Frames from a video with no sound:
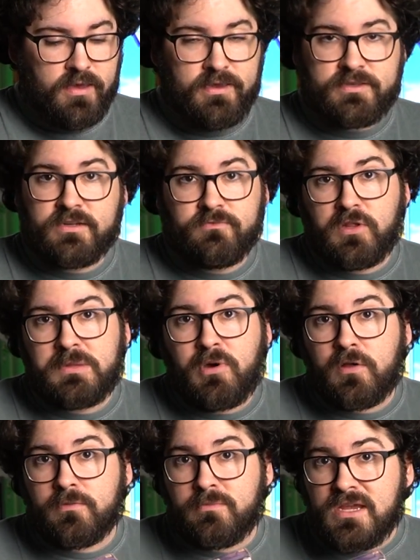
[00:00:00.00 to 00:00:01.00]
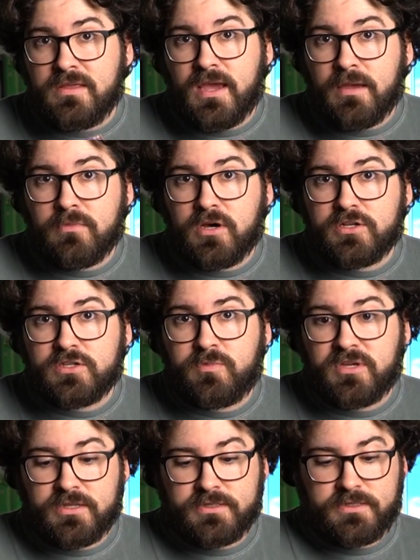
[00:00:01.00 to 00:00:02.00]
It didn't really bother me that much
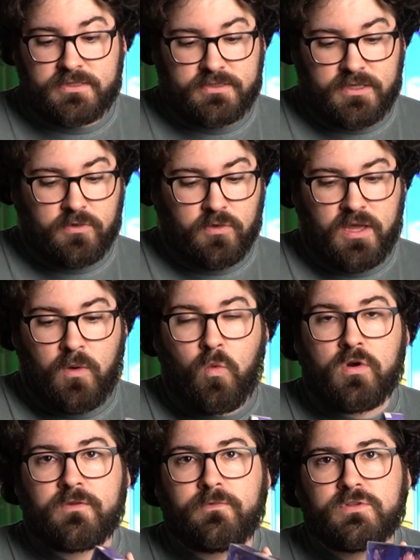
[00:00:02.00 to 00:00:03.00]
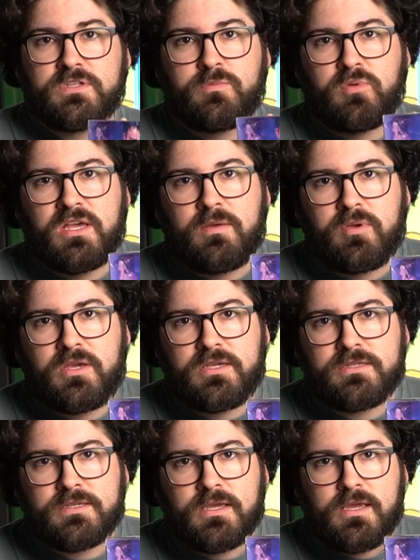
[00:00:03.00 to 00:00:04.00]
because it's still a wonderful display
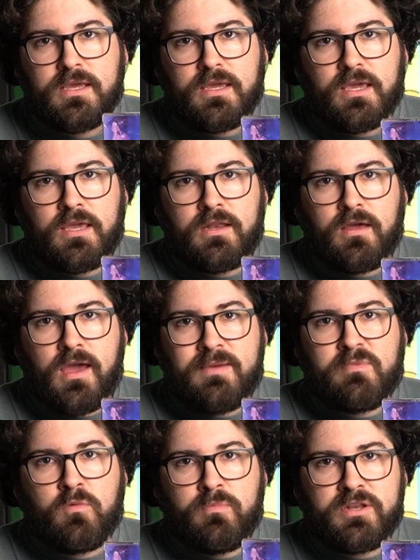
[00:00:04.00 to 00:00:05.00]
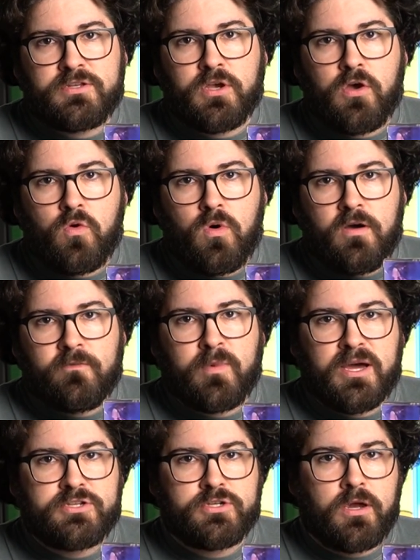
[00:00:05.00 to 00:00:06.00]
piece and a memento of
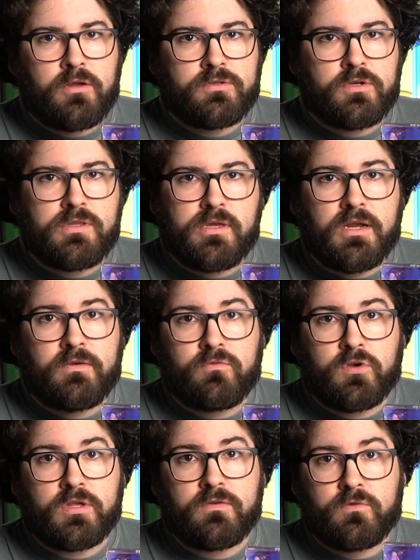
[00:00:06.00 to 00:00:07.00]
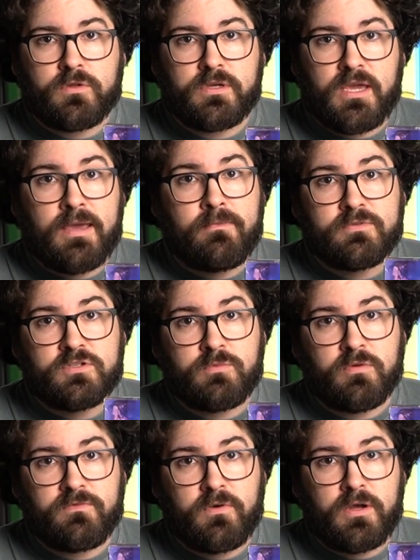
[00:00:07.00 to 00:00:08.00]
my childhood that I really am
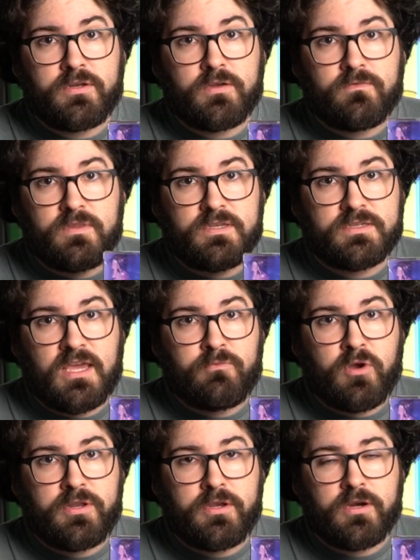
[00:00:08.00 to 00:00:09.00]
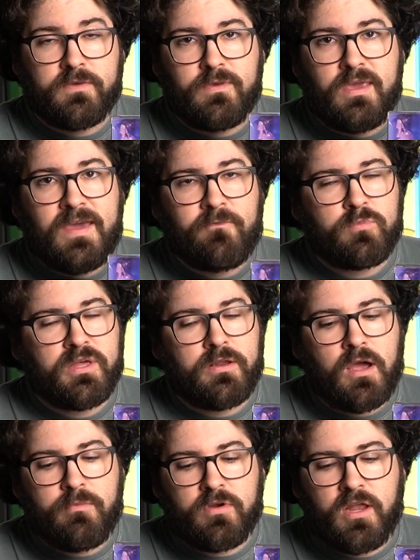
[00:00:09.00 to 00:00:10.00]
super fond of. This game right here. If you haven't played
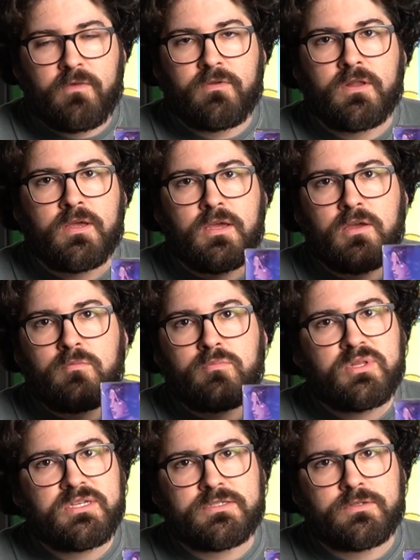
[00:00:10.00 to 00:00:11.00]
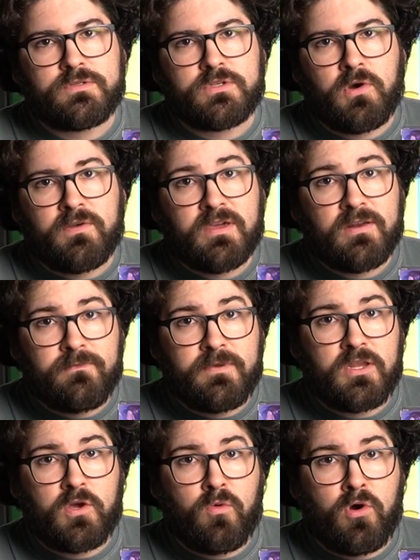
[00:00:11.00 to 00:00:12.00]
Hybrid Heaven, please do so. I've got a
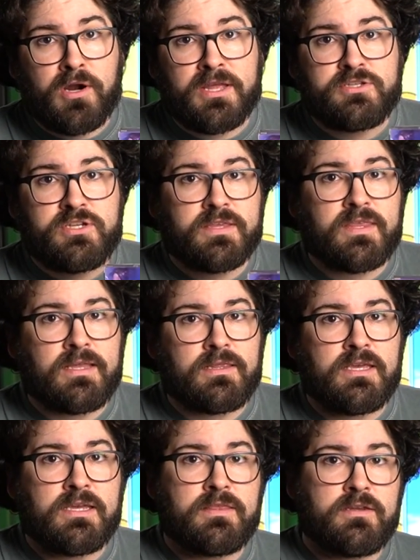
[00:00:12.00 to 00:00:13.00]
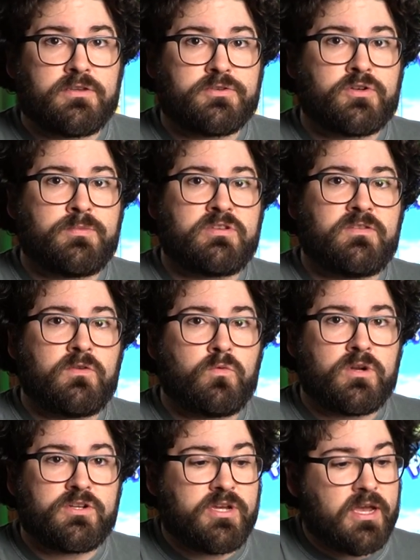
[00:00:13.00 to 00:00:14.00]
video on it. Check that link in the description if you
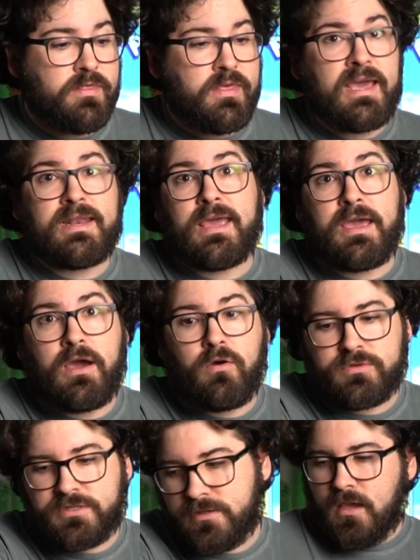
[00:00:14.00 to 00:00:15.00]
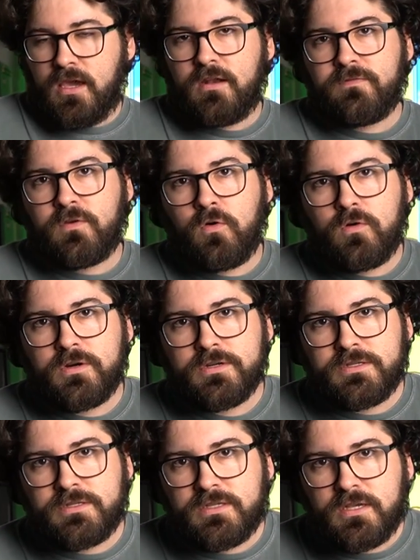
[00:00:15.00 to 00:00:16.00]
want to check that out. And of
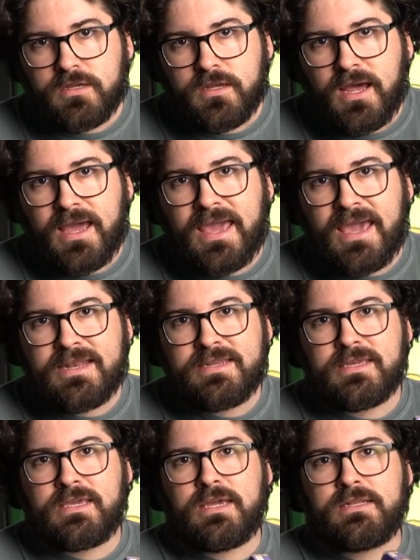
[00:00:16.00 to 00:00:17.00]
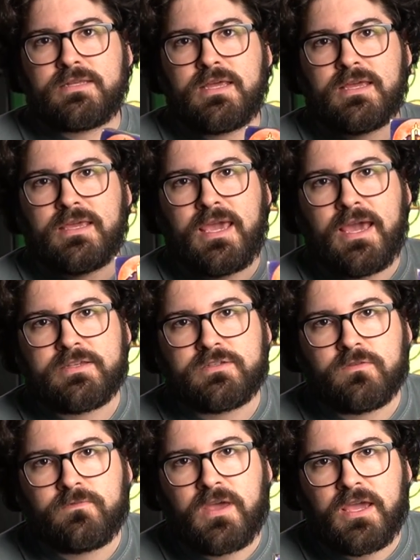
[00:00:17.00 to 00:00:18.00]
course, I had to get
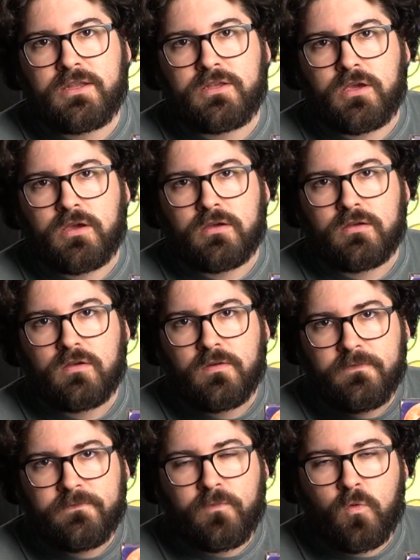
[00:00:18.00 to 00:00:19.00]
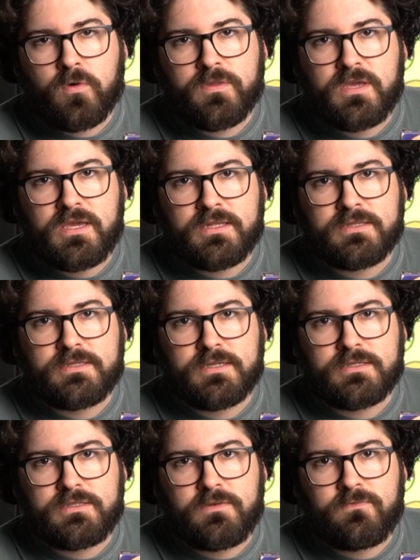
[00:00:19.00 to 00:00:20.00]
Castlevania for the
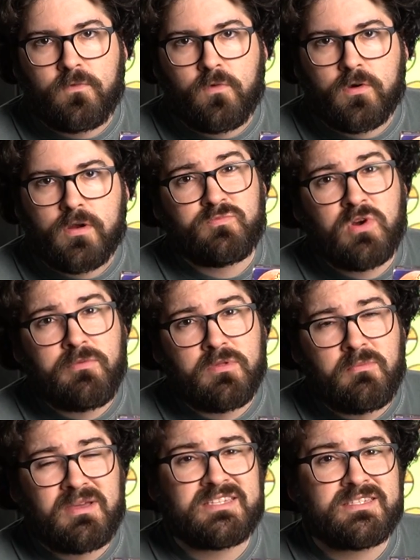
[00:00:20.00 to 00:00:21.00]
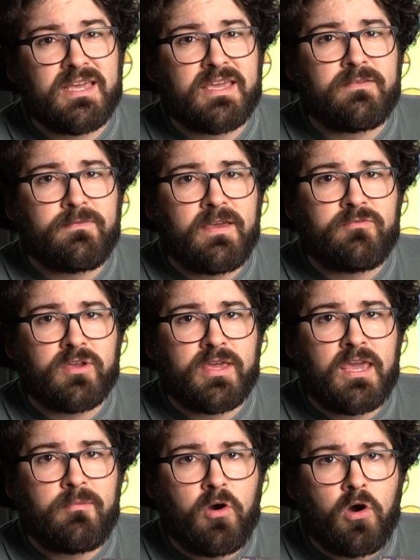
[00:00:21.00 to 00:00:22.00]
N64. It's probably my second favorite
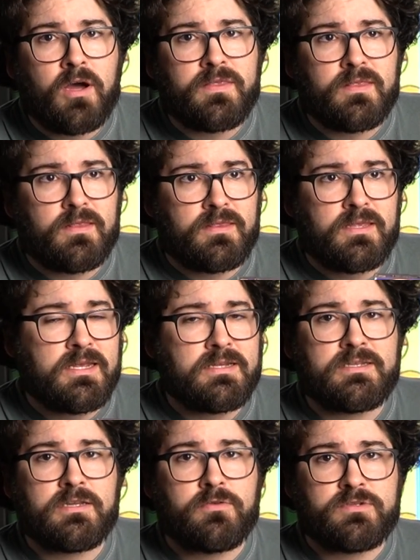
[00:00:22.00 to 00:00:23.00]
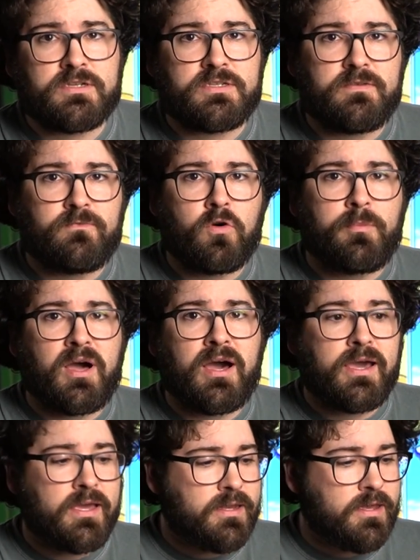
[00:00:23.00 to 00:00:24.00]
game on the Nintendo 64
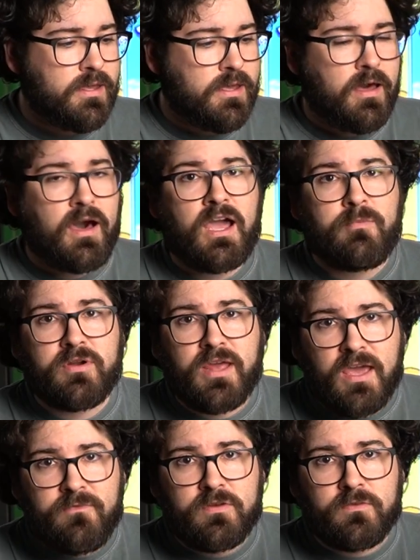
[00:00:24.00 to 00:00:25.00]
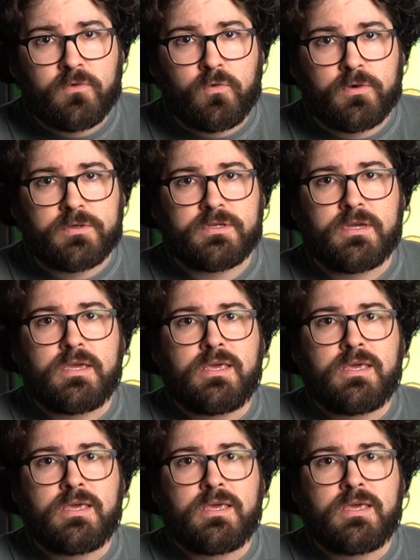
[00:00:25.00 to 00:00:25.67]
behind Hybrid Heaven, of course.